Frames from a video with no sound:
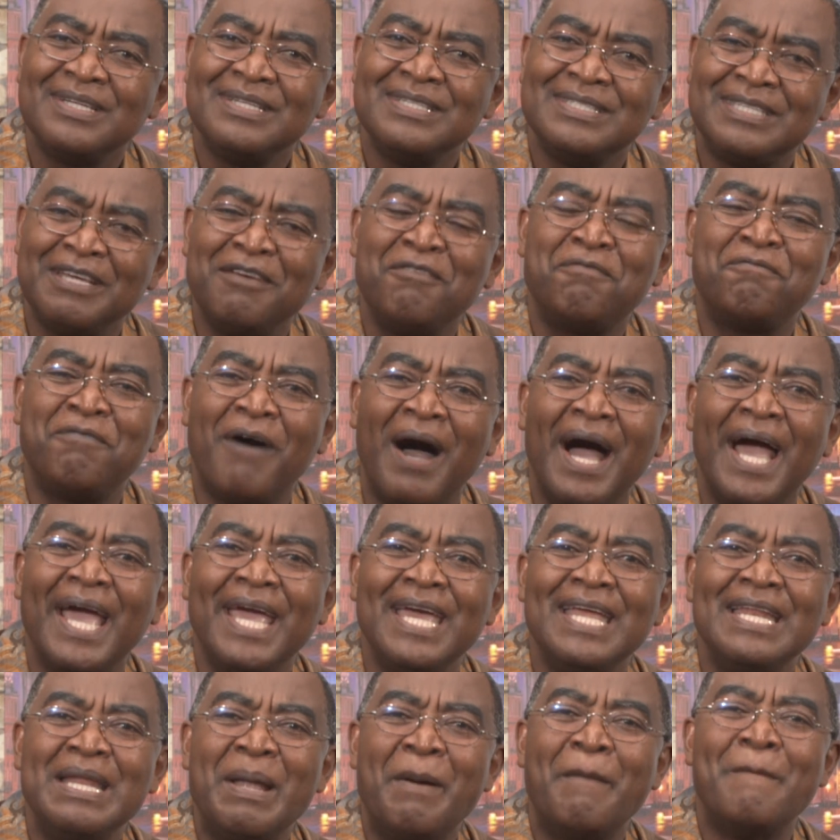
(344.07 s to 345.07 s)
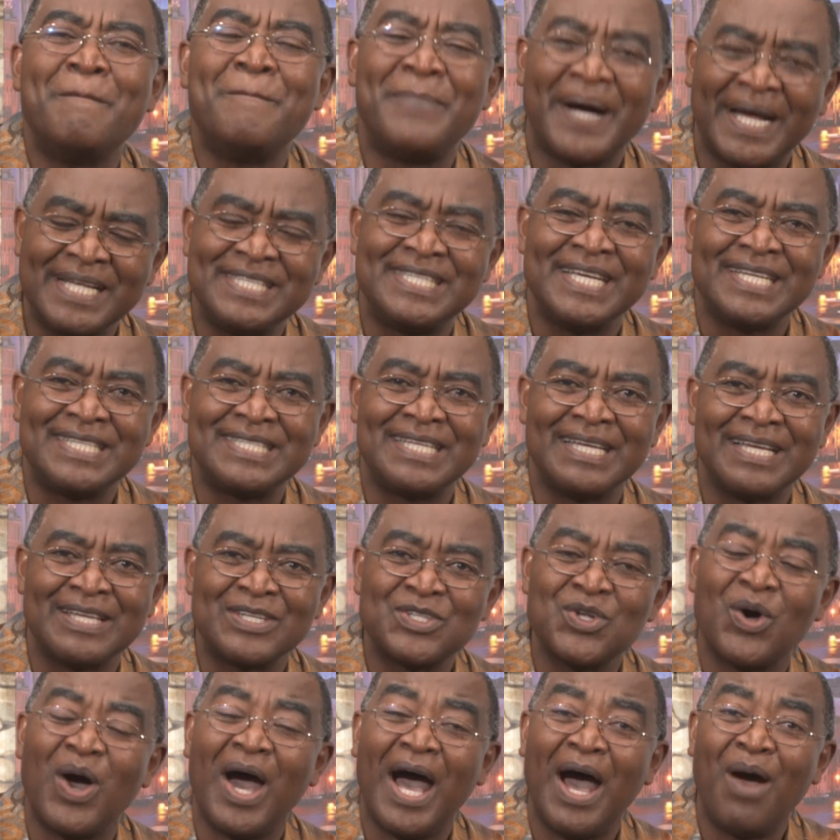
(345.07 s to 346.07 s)
define budgeting.
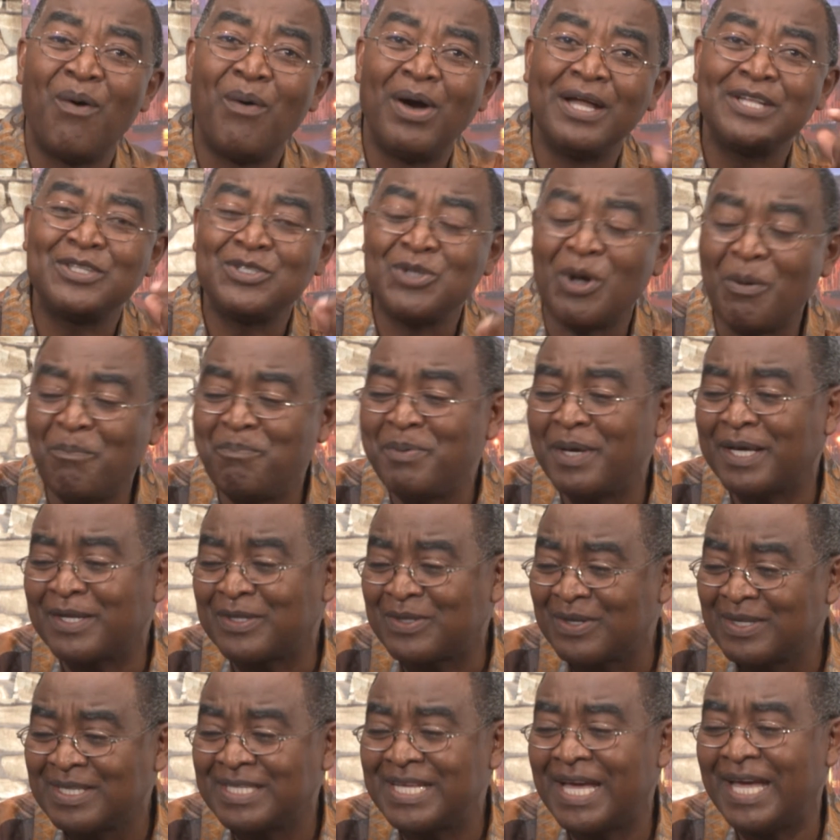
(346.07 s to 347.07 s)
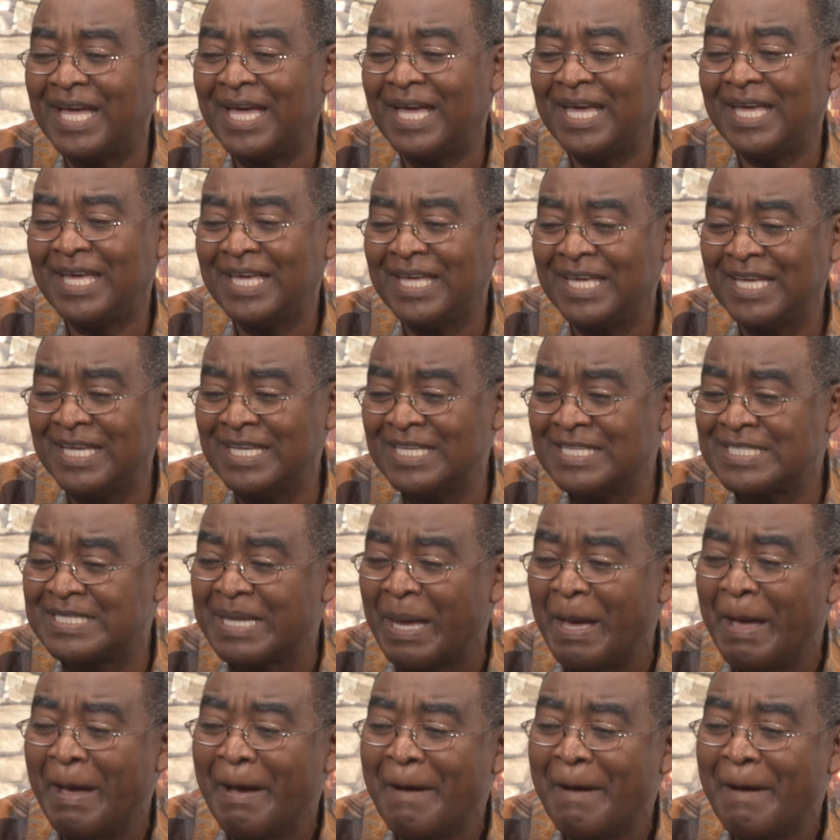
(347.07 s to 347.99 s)
So our topic today is